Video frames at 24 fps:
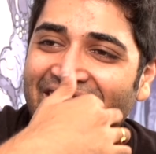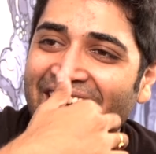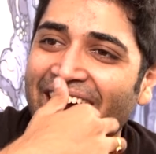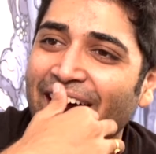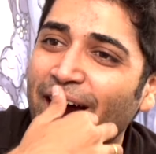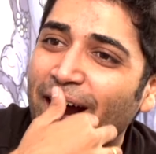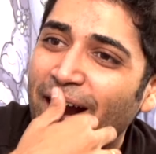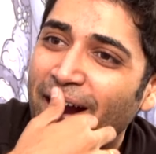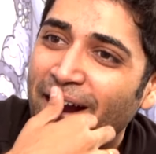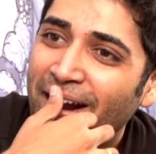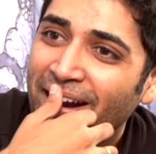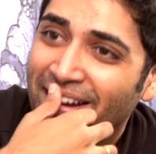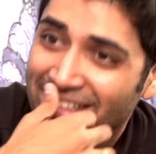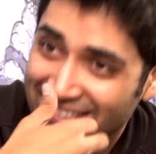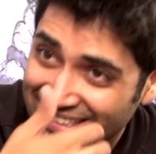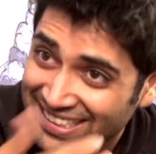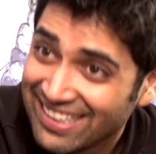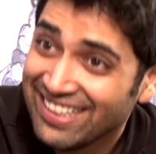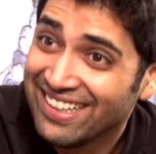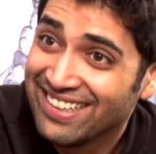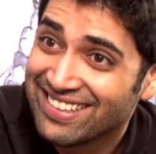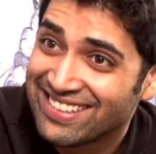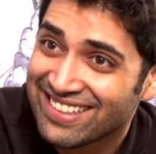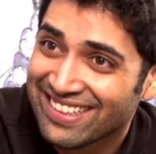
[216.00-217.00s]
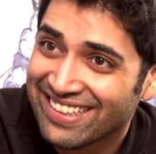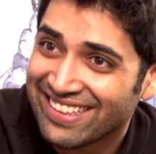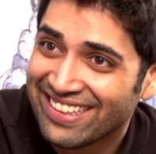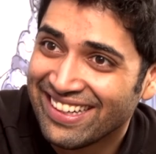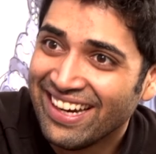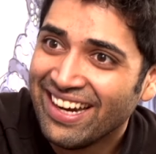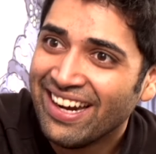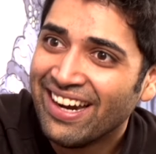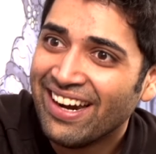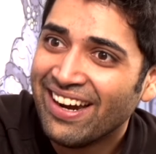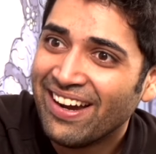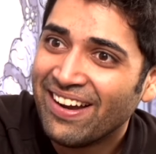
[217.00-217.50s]
seriously
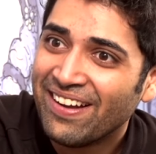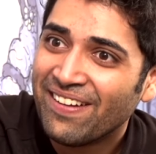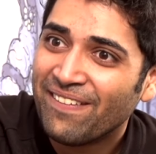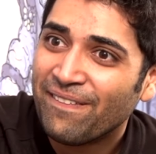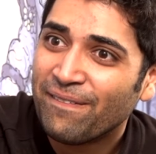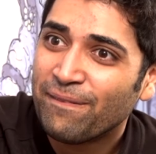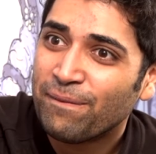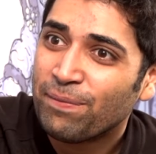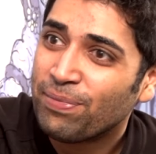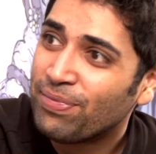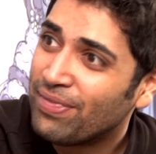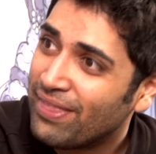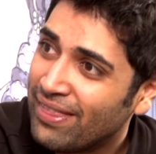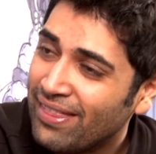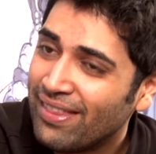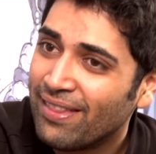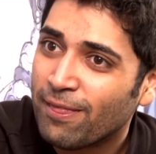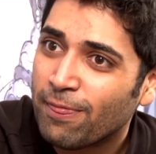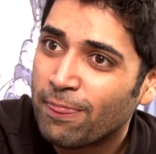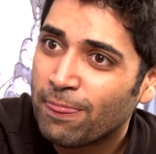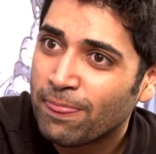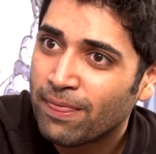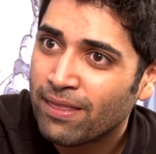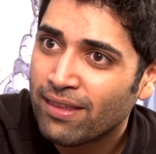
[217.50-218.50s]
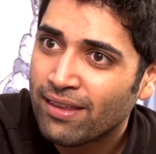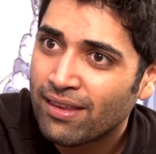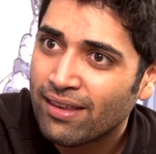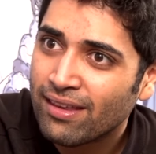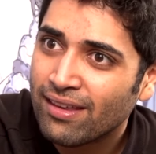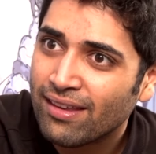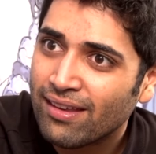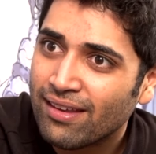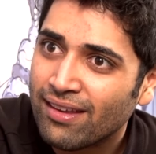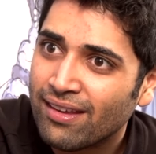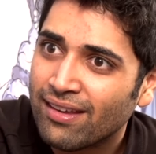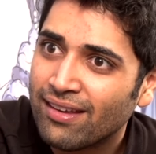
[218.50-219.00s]
that was the time when you actually met
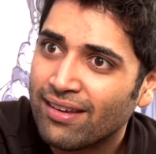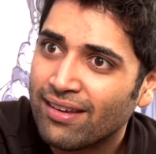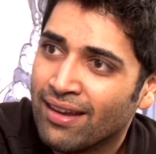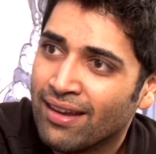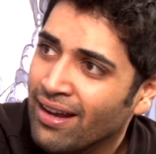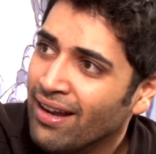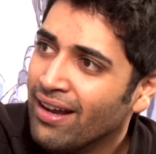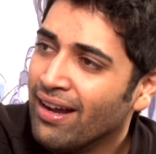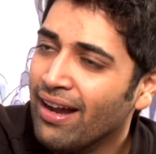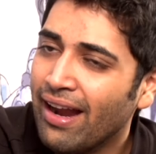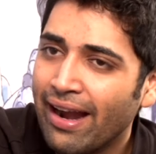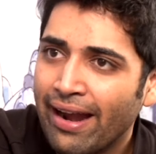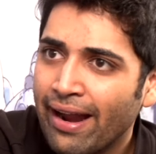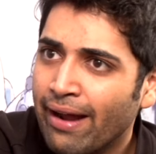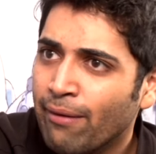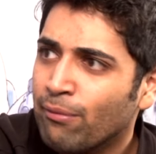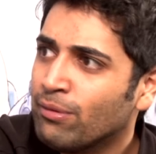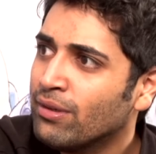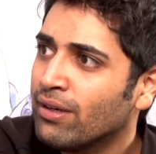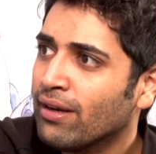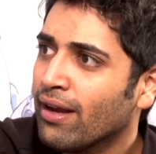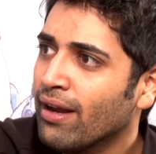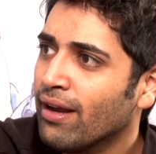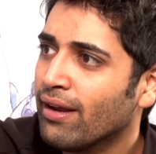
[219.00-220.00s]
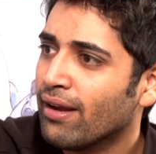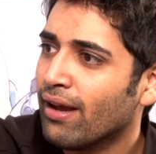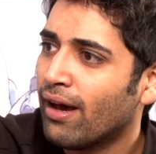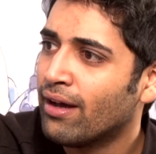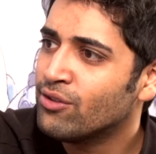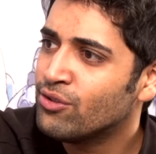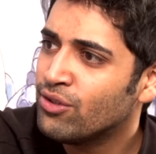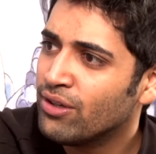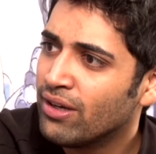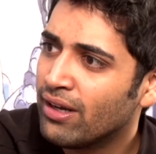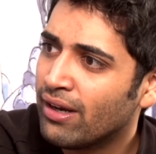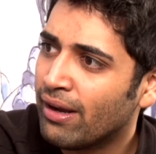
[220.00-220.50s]
to and I was like, hey
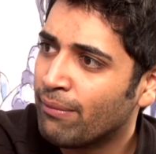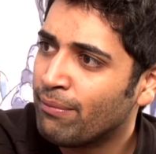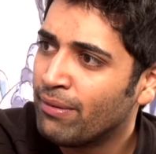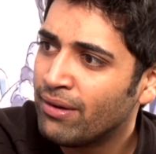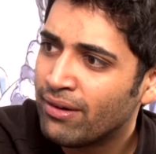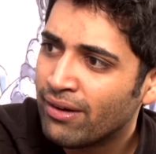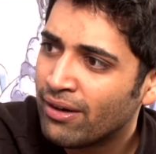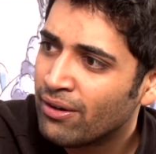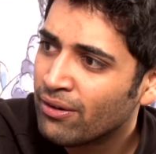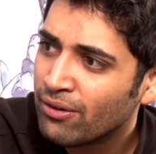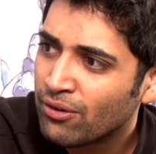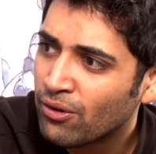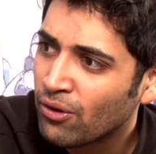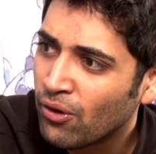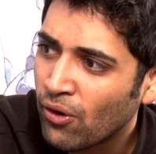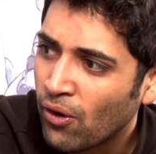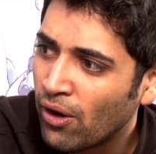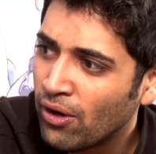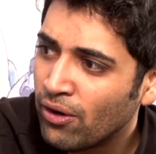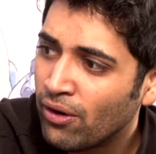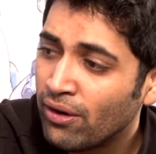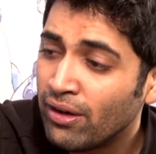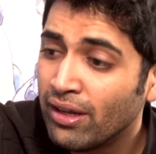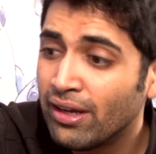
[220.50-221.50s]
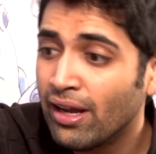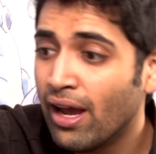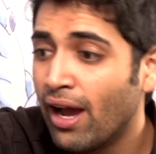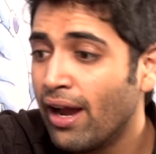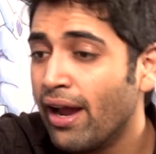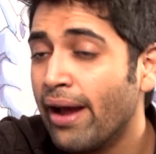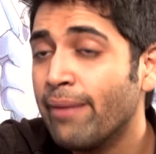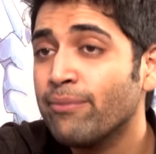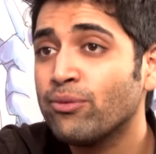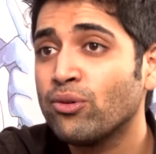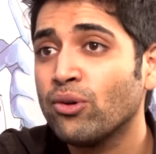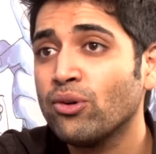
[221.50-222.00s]
Anusuya, I've been trying to call you. And
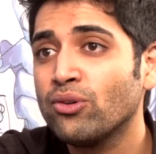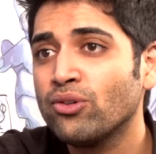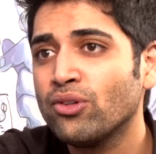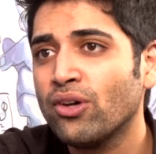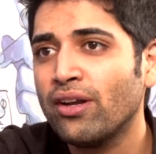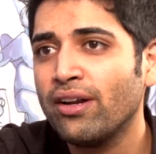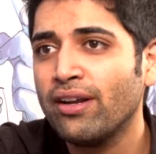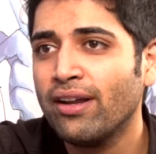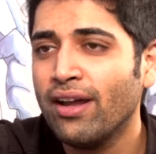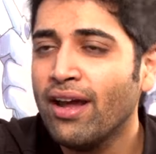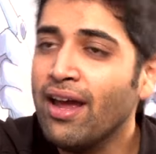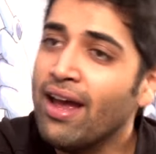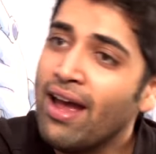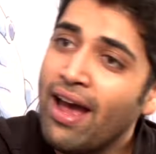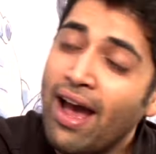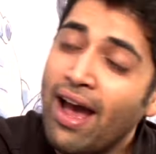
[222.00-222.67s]
yeah, I'm so sorry.